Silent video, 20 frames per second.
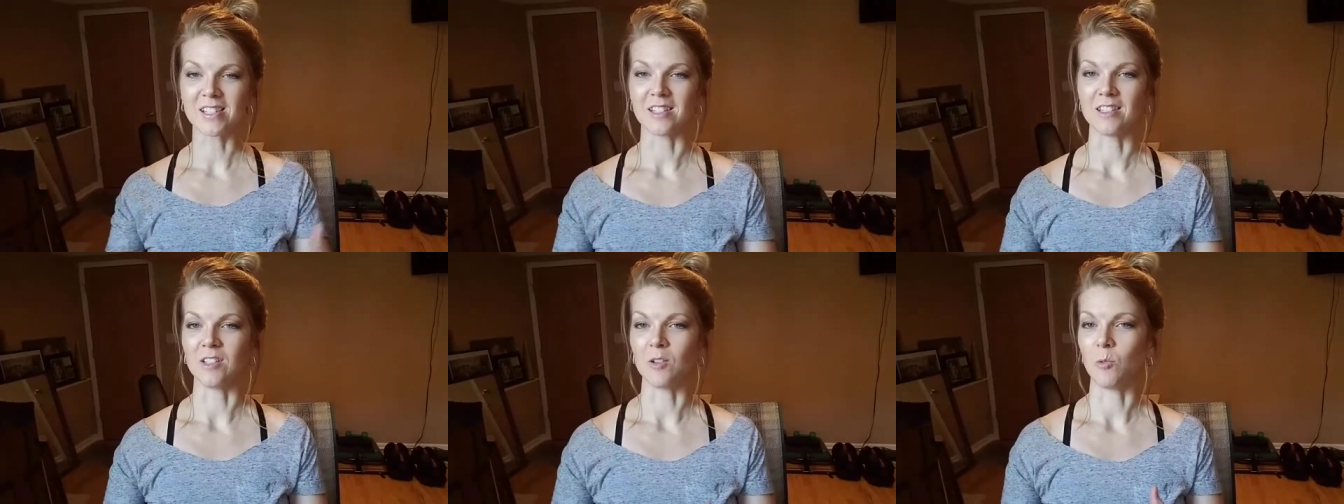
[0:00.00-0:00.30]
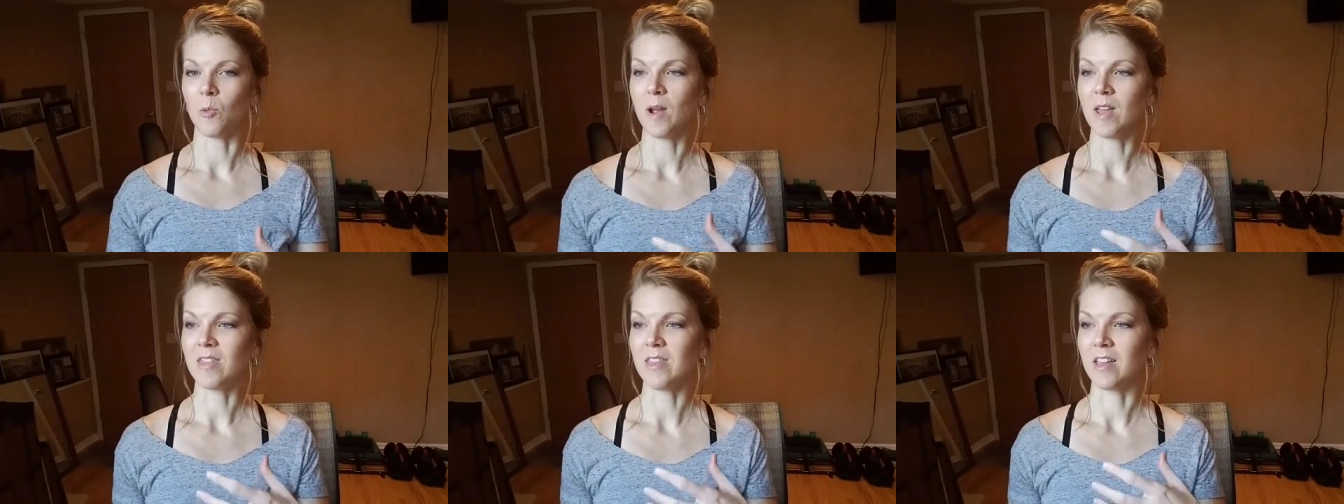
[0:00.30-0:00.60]
and the
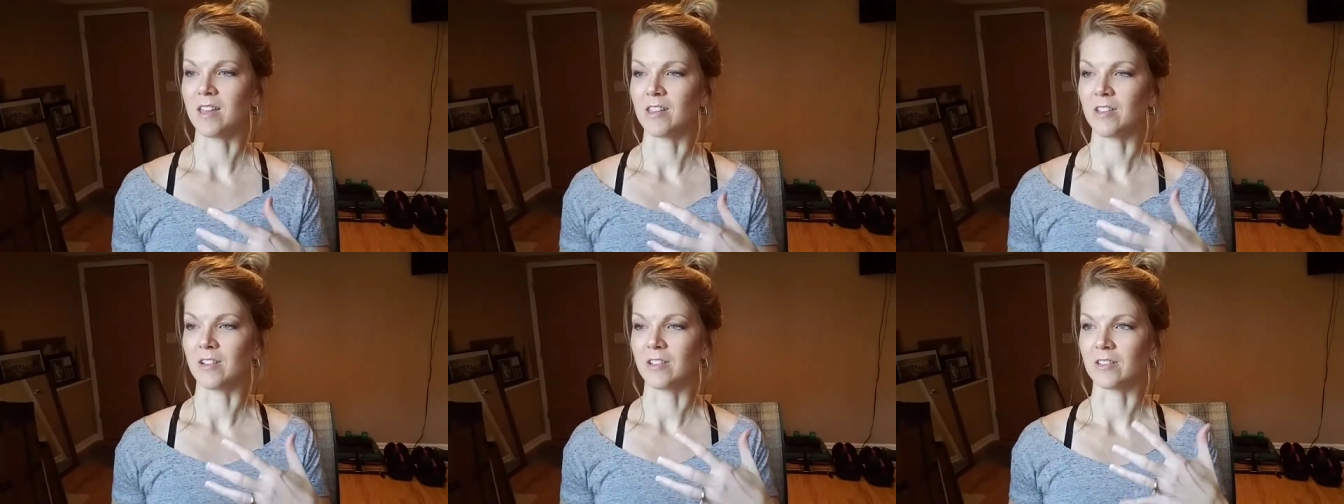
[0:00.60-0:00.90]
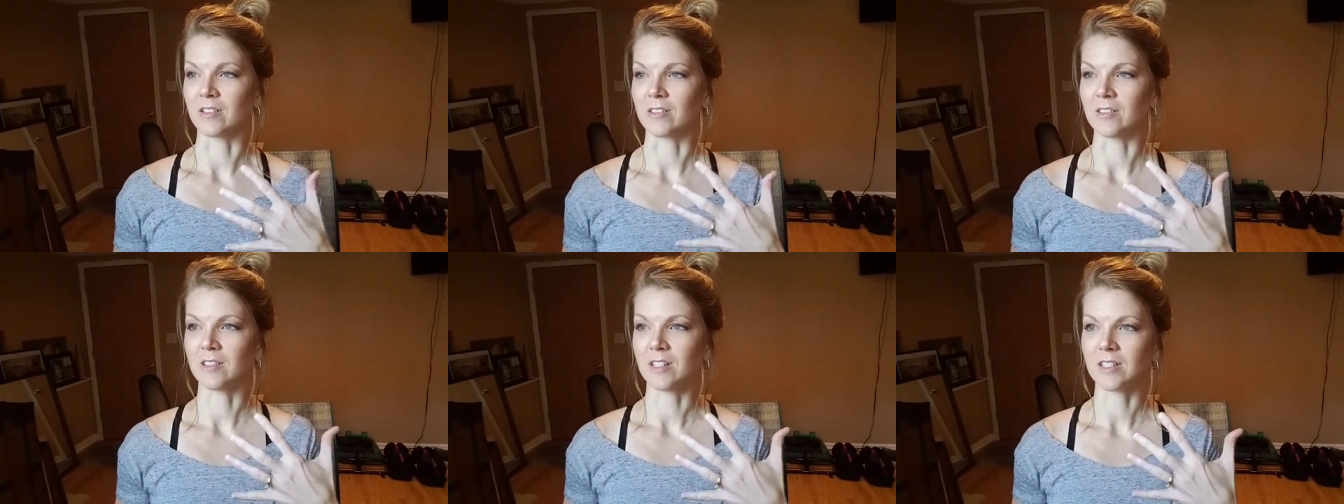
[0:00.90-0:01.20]
way that
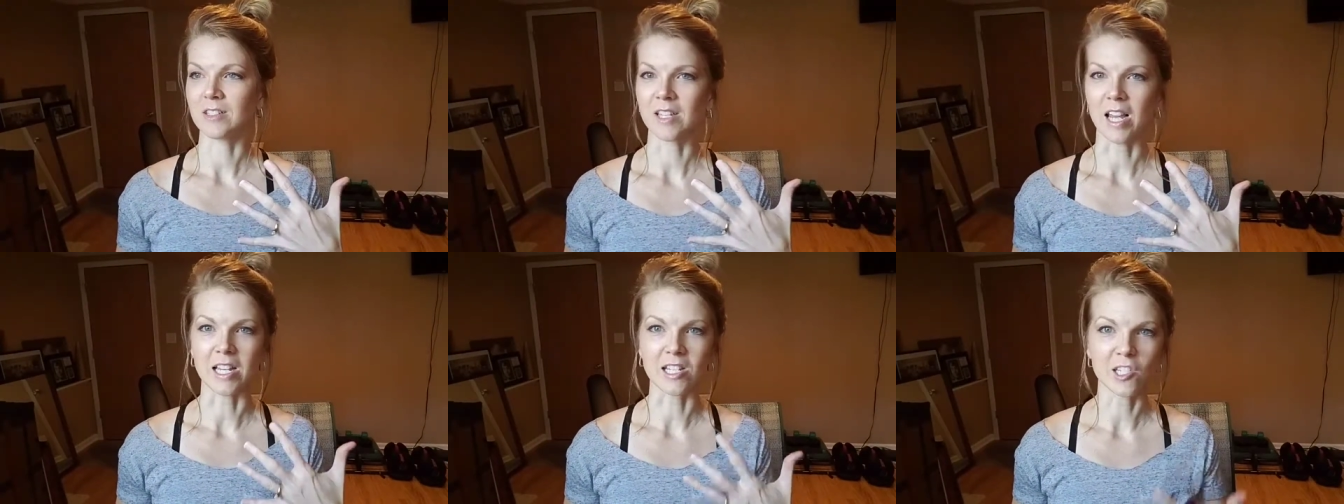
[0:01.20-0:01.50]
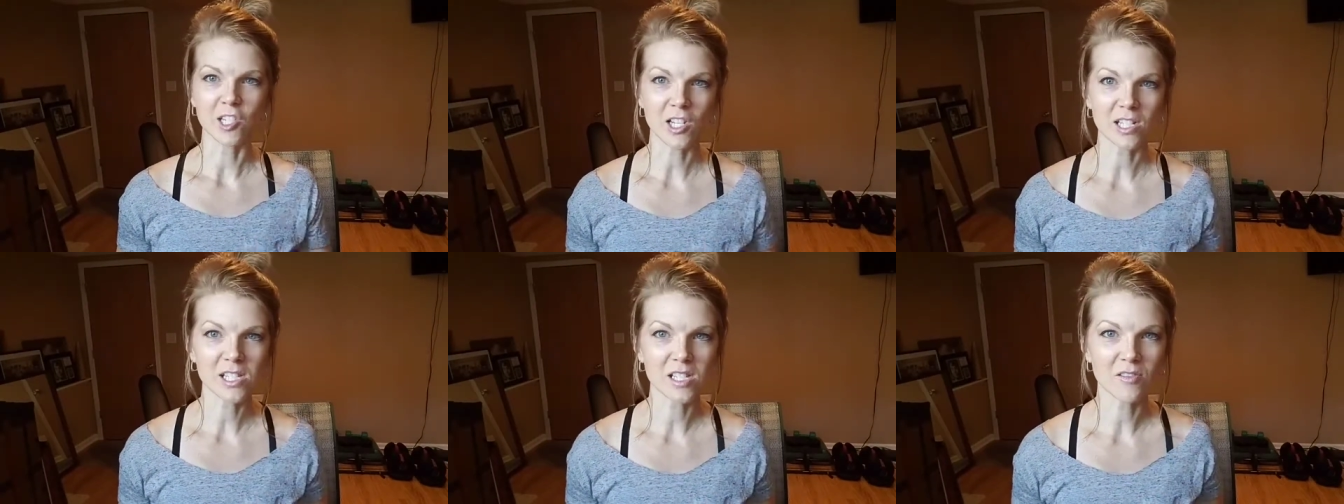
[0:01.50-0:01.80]
your
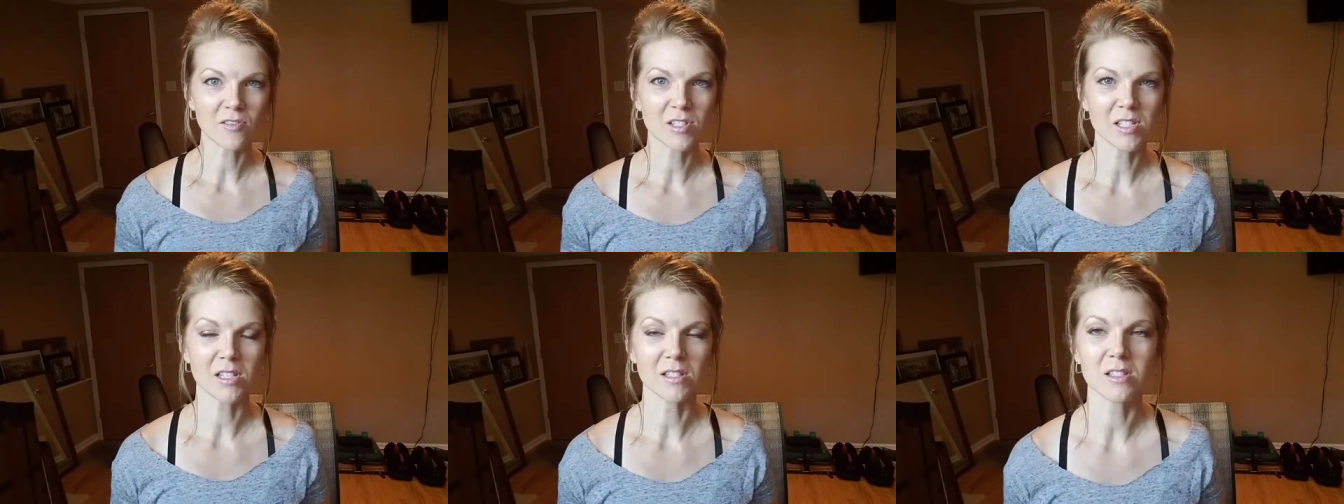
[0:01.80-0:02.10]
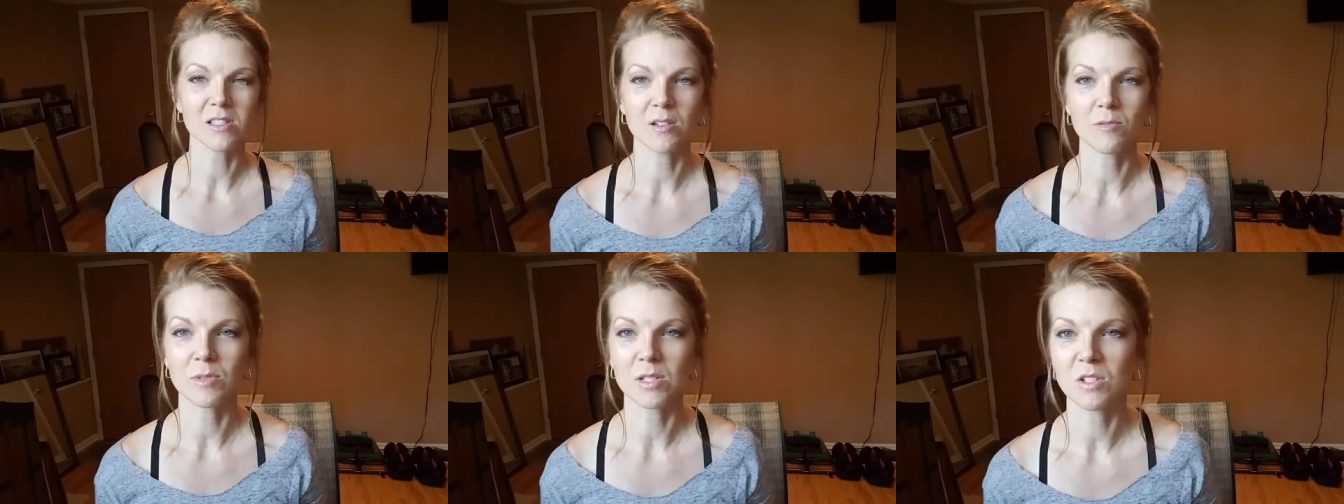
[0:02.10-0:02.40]
digestive
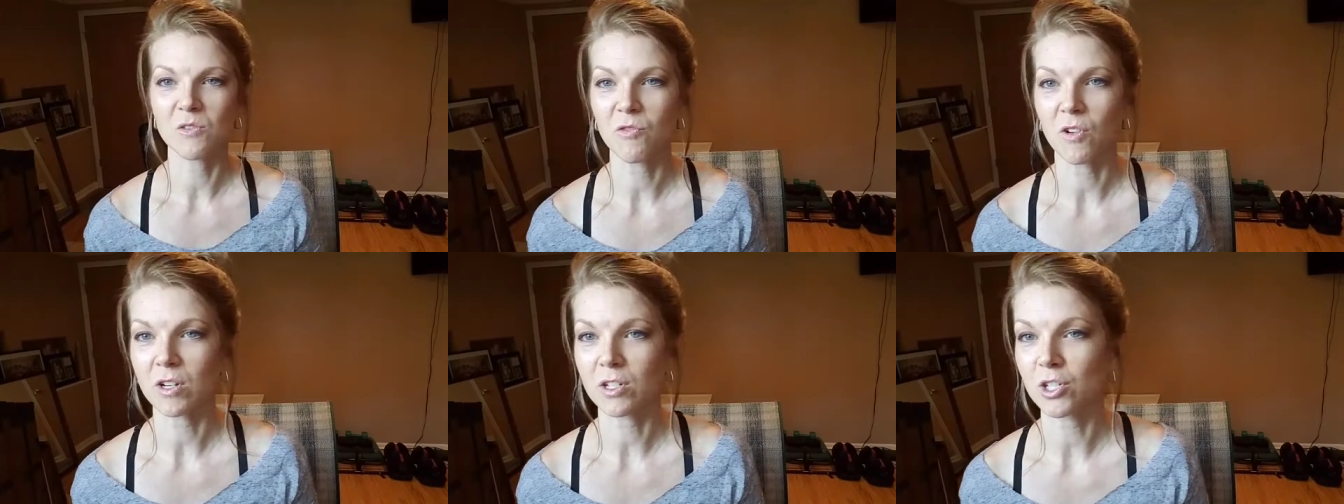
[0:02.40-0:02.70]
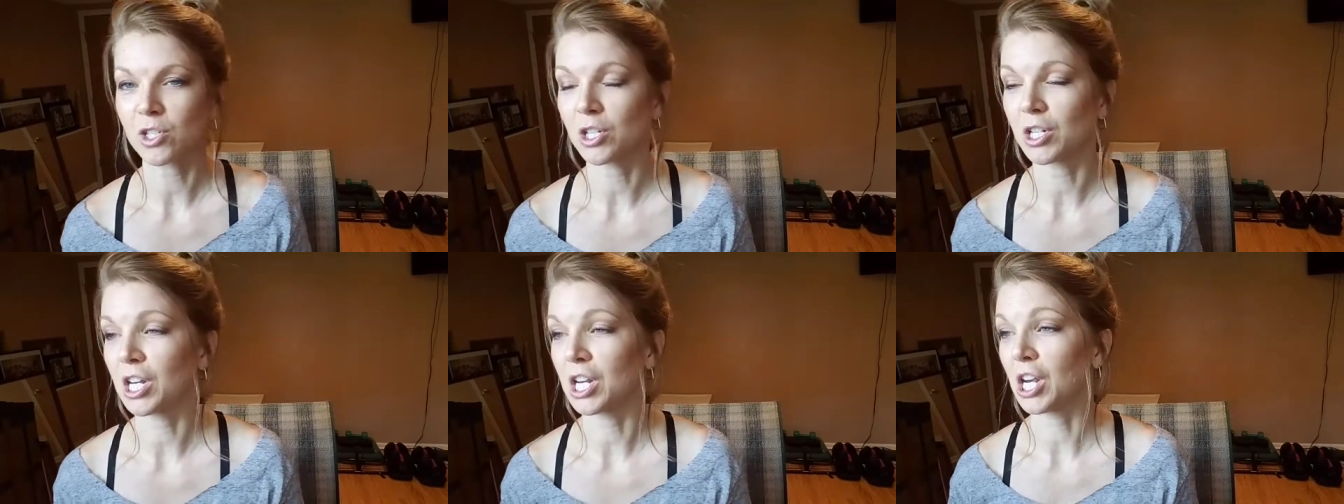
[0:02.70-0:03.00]
system is
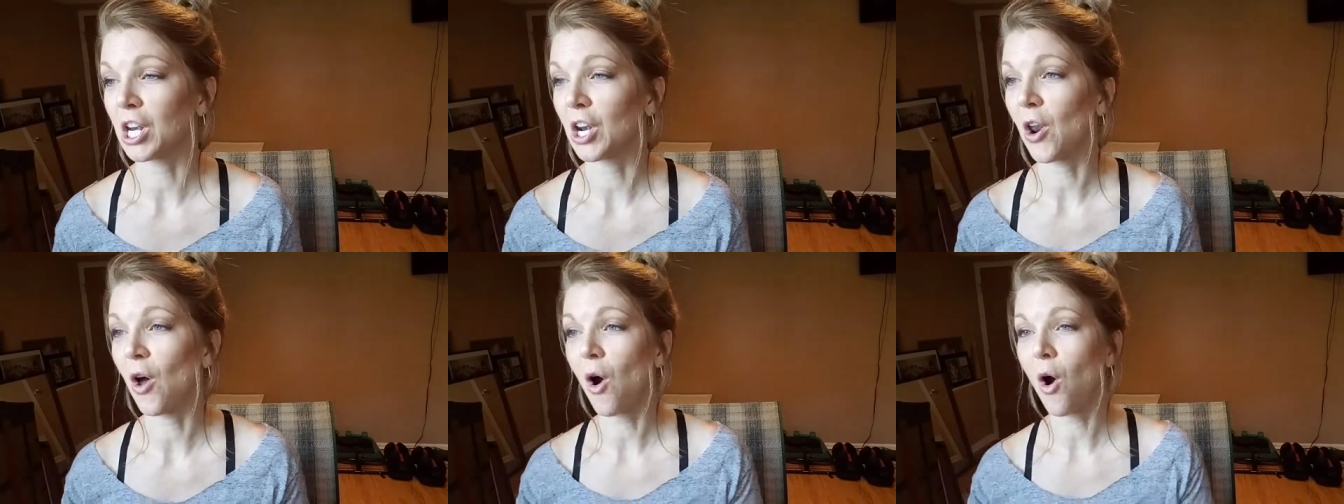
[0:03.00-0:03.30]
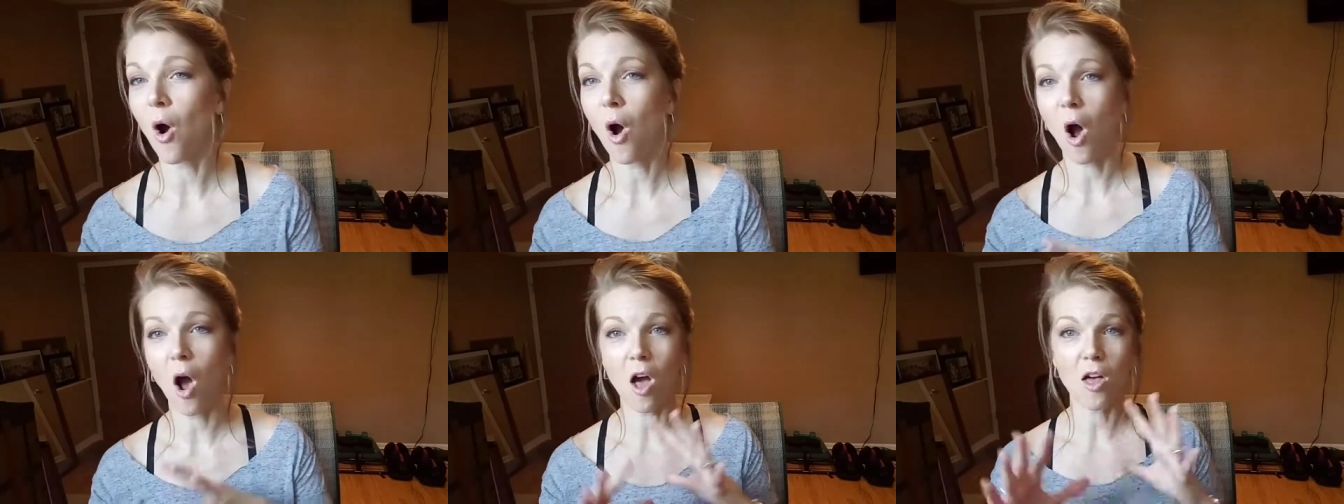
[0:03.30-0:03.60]
functioning, and
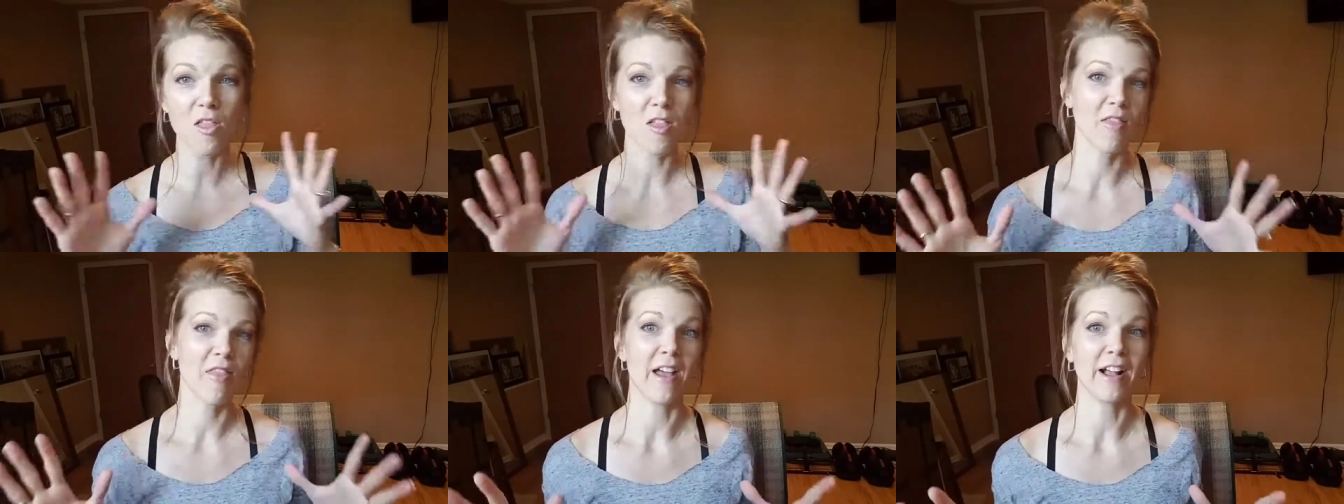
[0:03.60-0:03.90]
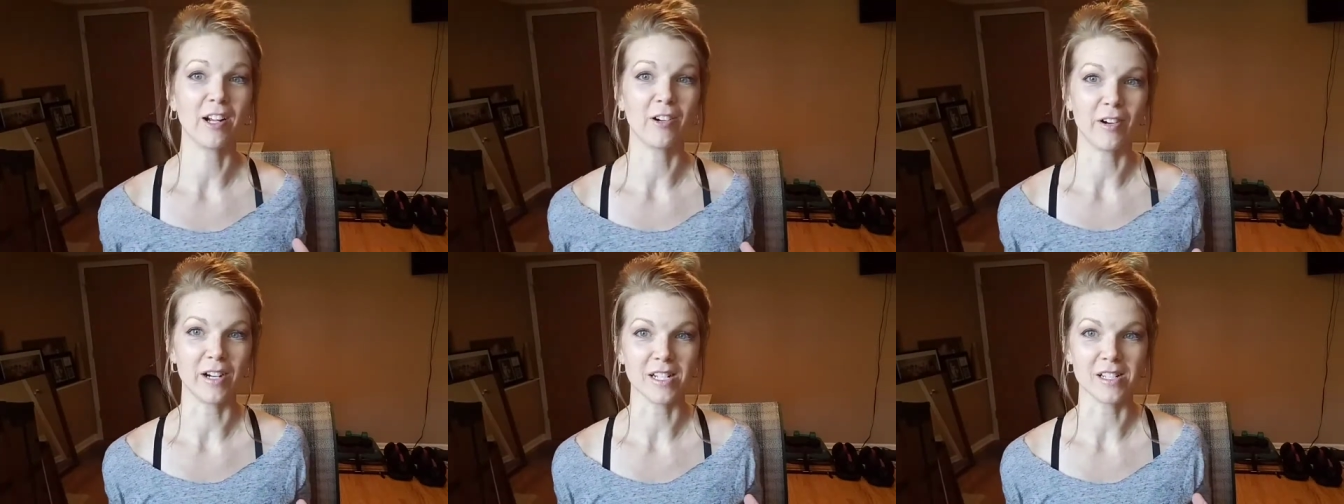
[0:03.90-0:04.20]
all of
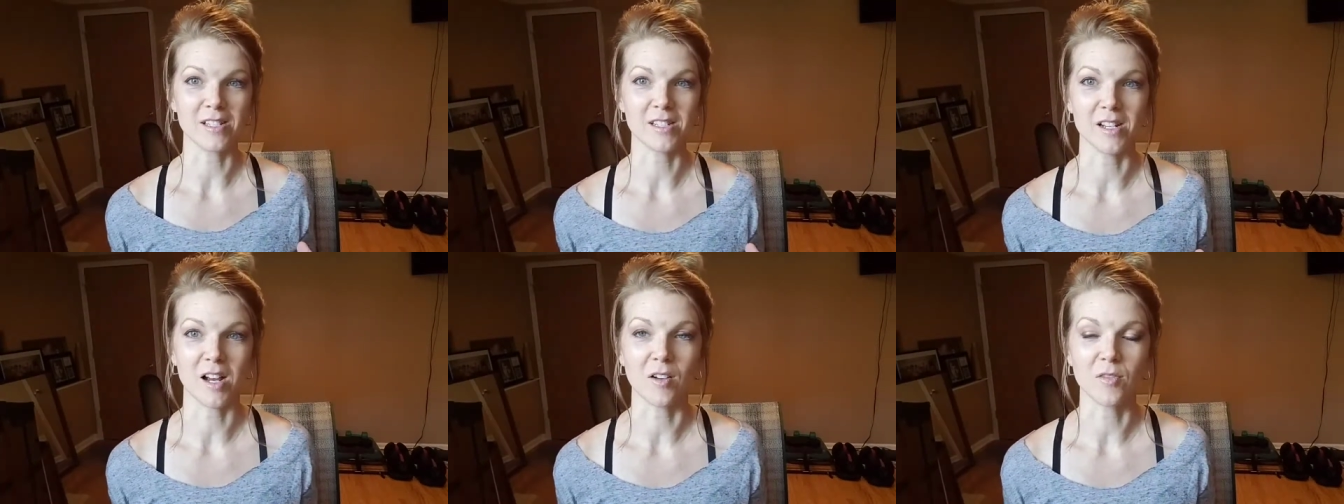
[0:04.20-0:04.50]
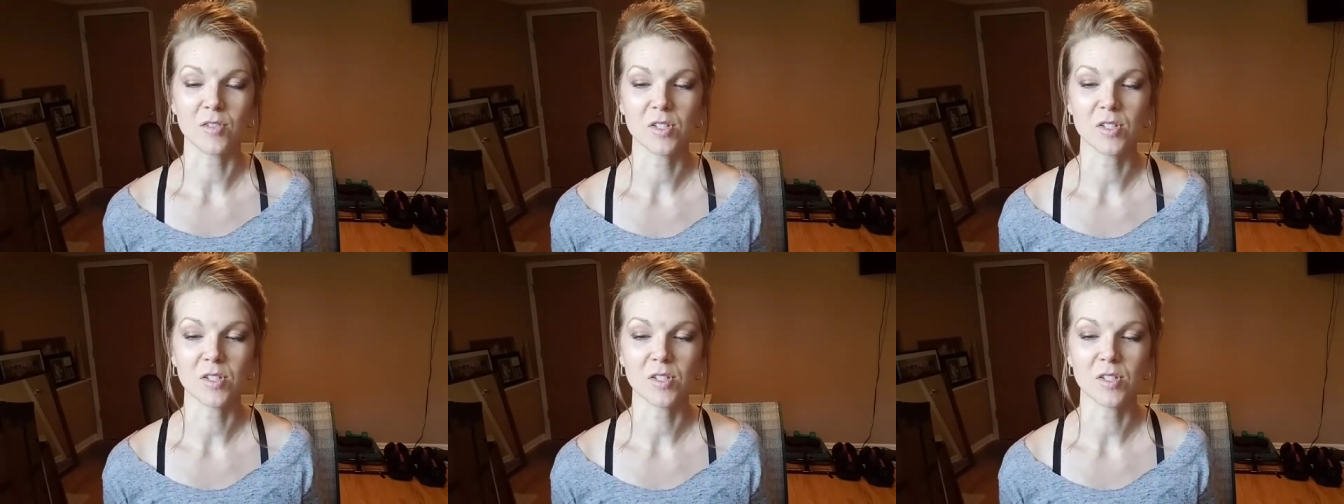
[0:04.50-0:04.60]
that great stuff.